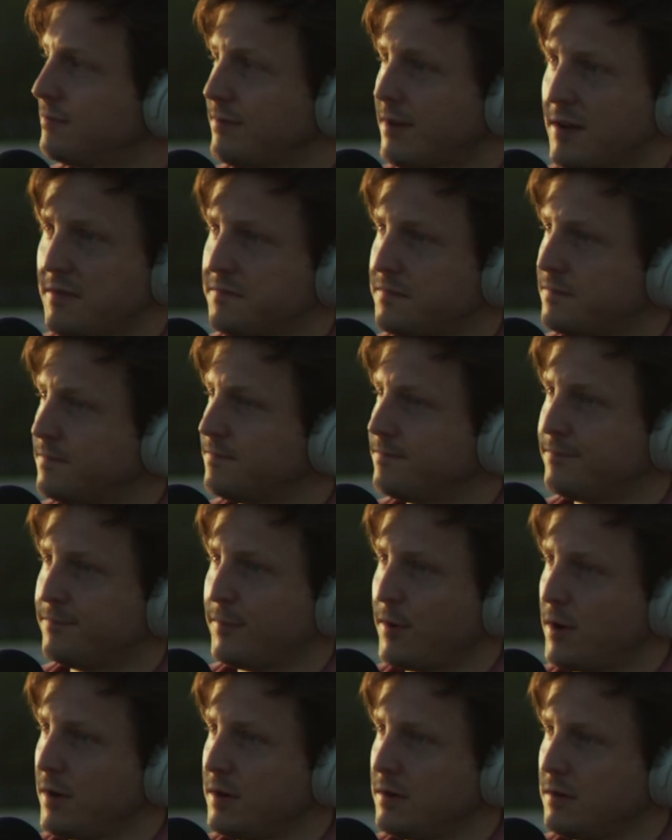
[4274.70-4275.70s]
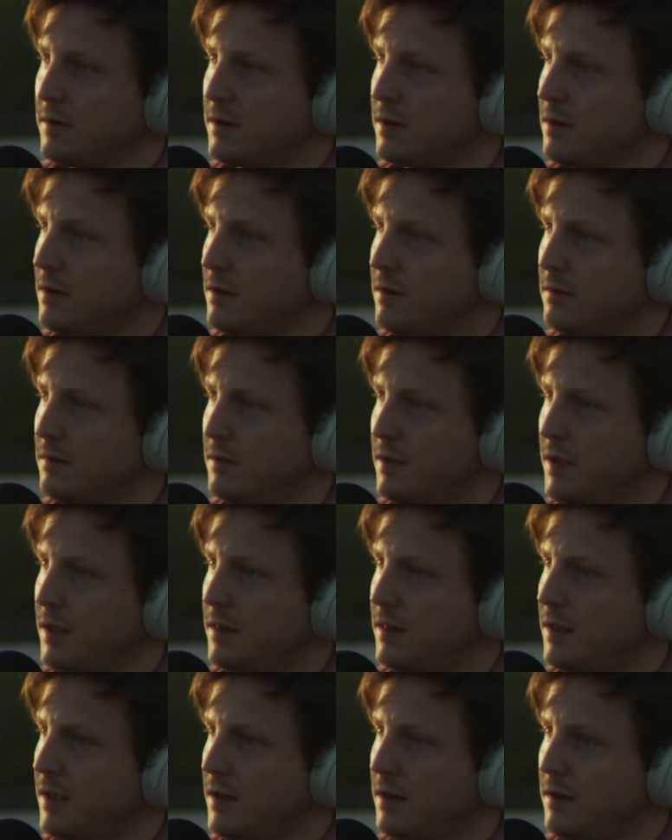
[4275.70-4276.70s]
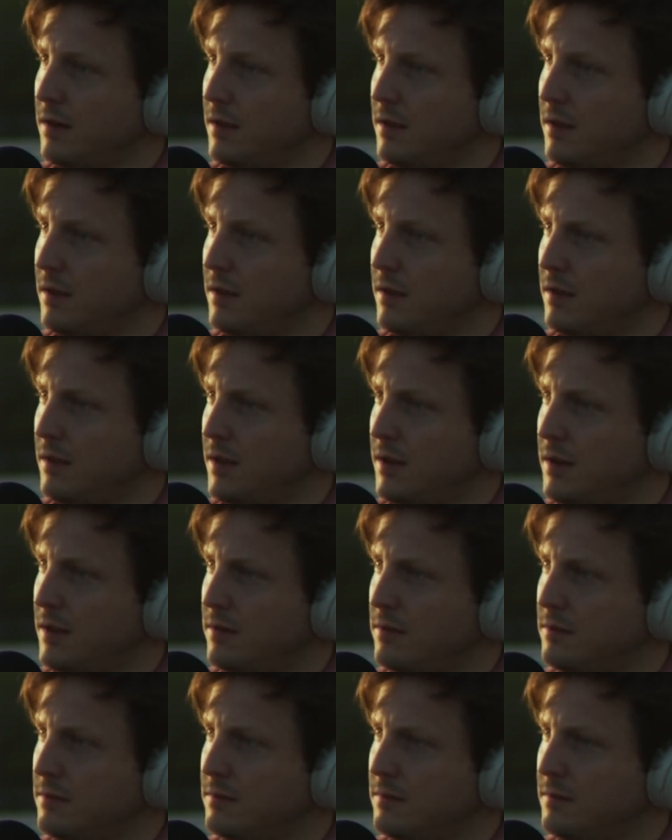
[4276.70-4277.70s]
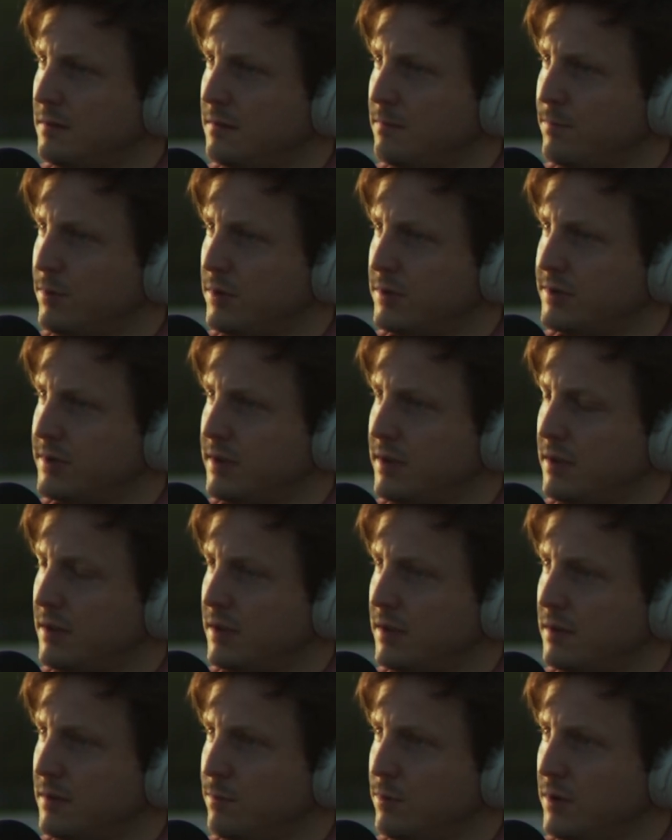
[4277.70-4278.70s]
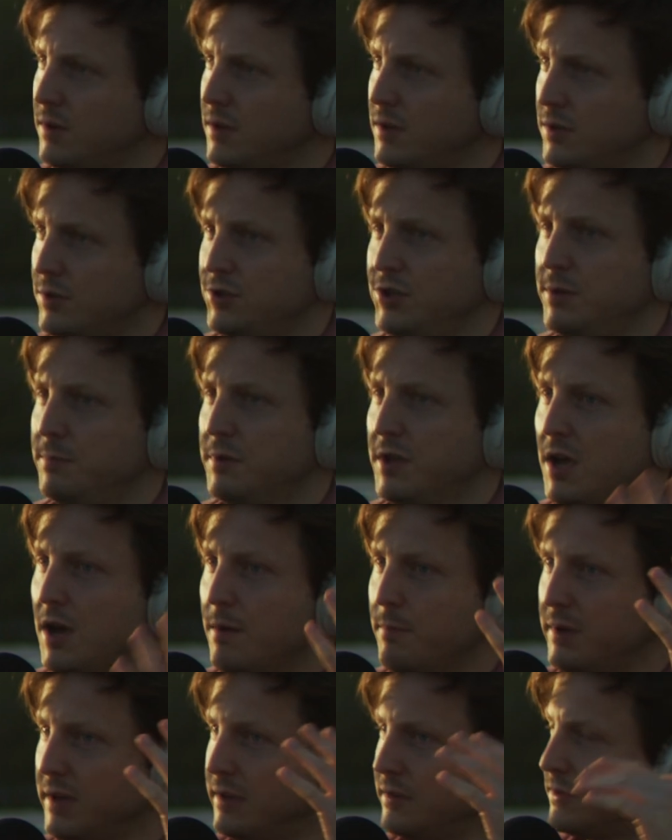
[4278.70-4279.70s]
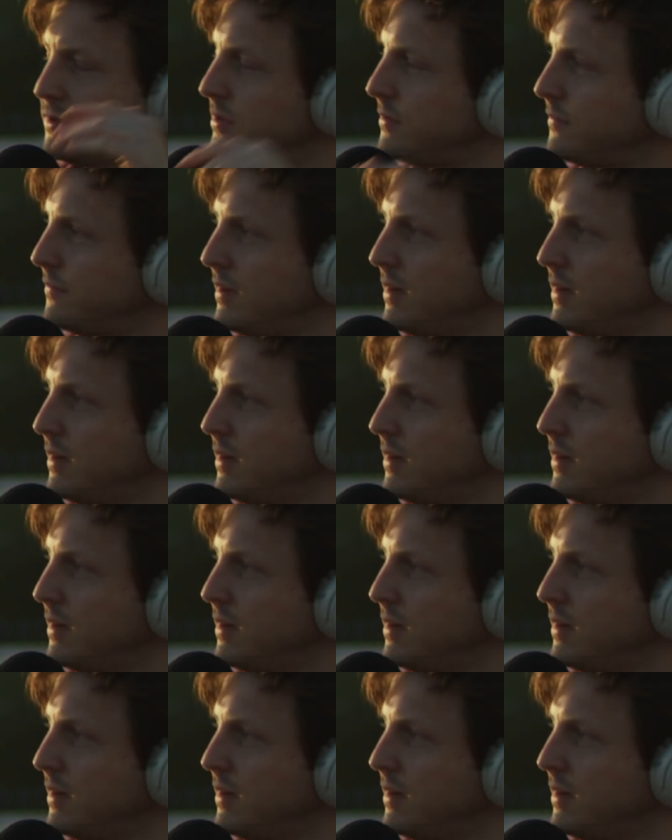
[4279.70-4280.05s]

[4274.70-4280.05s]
how far you can go. And then another person I like to bring is Jim Cummings. If